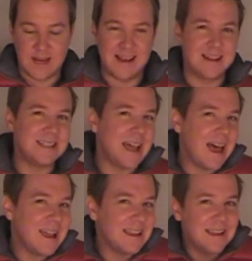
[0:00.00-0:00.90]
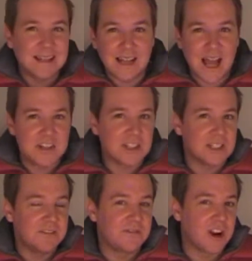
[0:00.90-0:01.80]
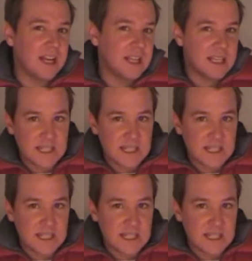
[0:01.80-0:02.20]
Not as ecologically friendly